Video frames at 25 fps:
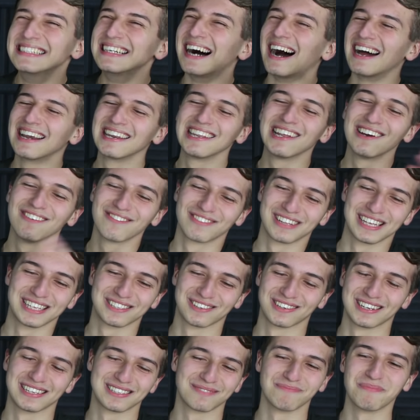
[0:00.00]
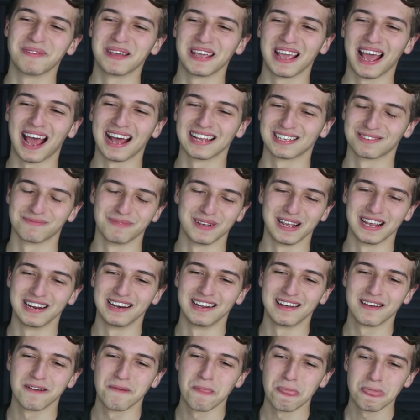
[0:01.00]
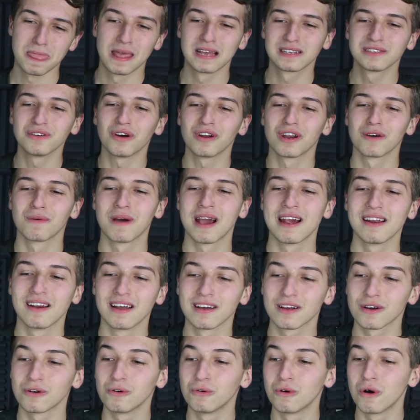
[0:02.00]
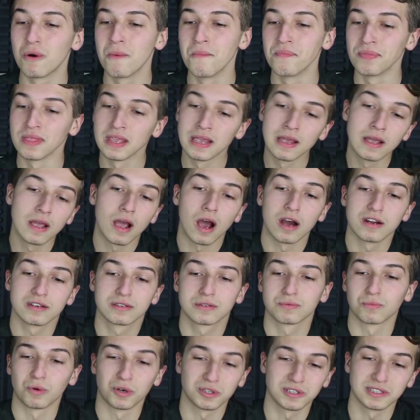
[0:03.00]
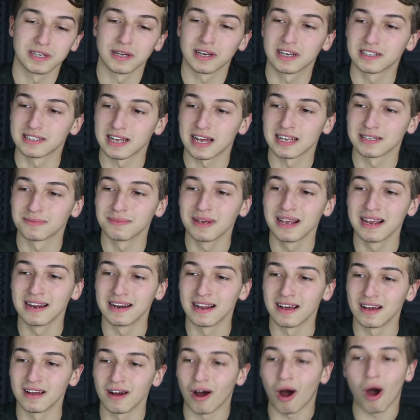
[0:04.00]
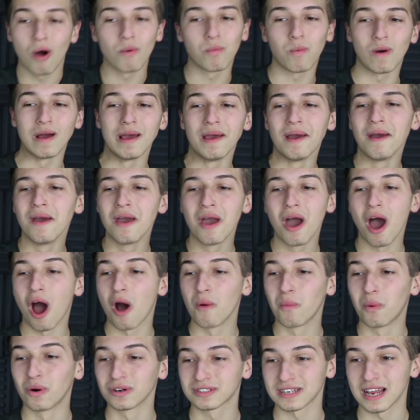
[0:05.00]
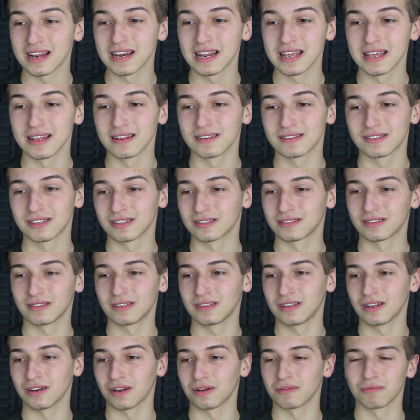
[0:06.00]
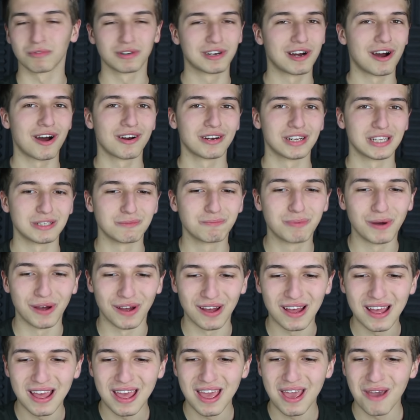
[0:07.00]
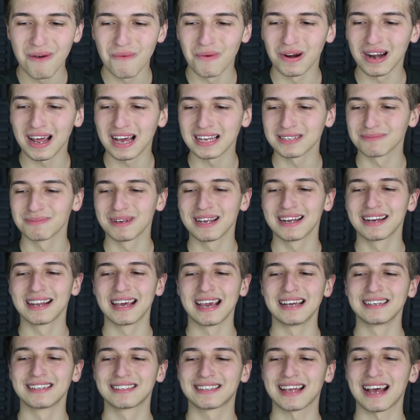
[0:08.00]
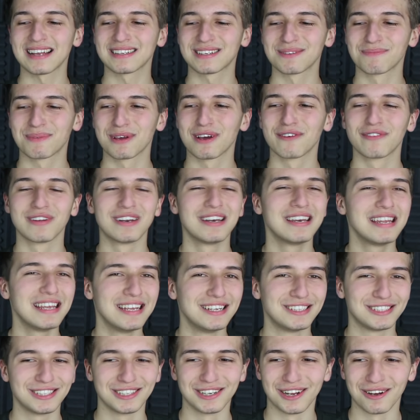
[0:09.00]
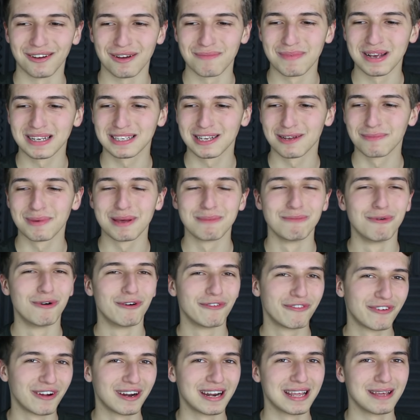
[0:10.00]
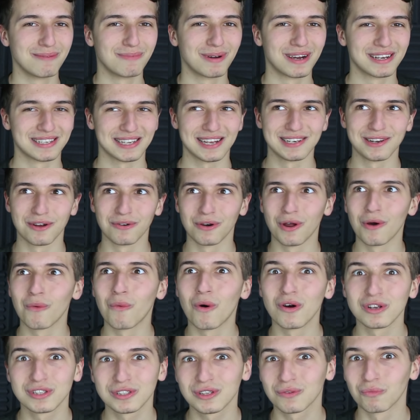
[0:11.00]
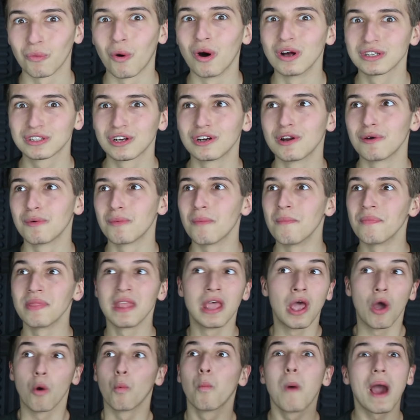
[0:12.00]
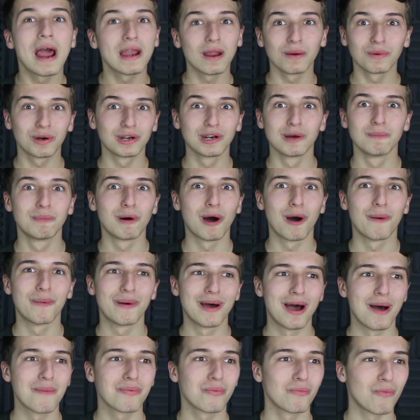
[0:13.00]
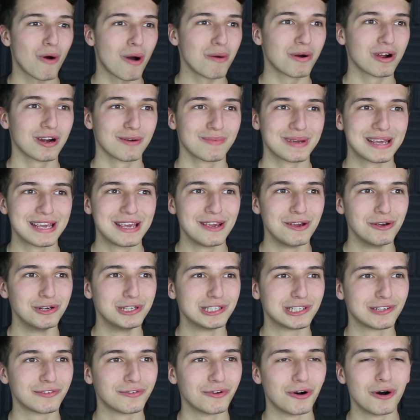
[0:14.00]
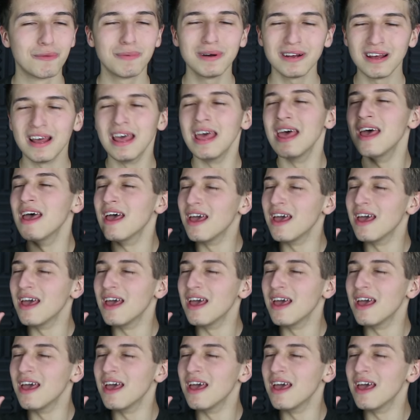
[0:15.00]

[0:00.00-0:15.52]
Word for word: I love these when it's me, it has me in it. It's not in a way like, oh, I'm just watching it because it has me in it. I'll, I'll watch any, to, you know, regardless, but when it has me in it, it just has a bit of a niche, you know. It makes it a bit more funny because I don't know what's what's gonna, when I'm gonna pop up, what I'm gonna be used for. But